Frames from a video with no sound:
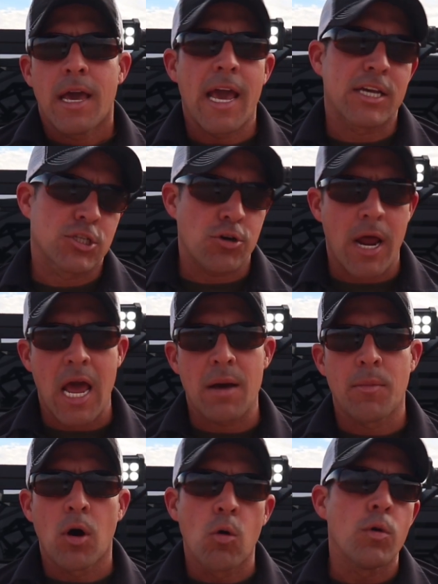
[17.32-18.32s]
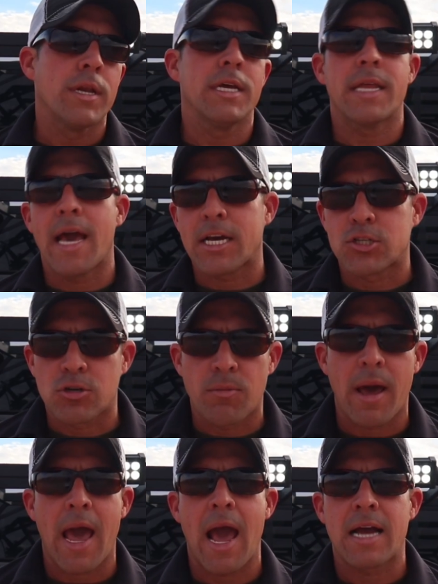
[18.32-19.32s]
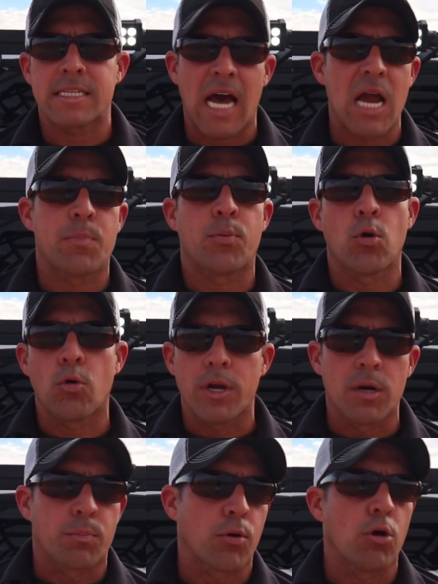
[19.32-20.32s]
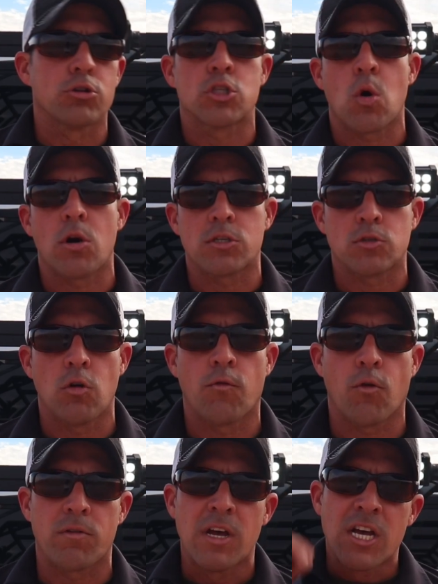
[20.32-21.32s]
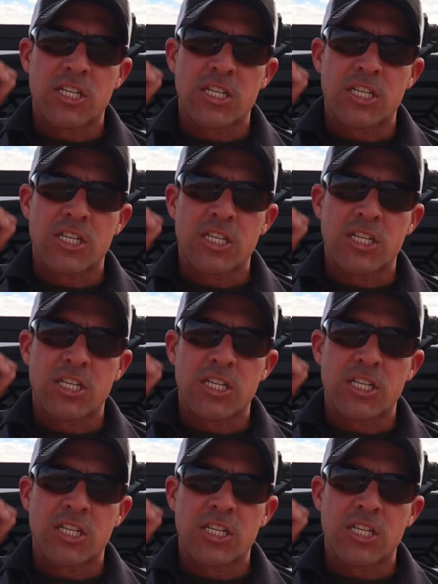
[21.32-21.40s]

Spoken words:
extra ammo, we need extra mags, eye pro, ear pro, so on and so forth.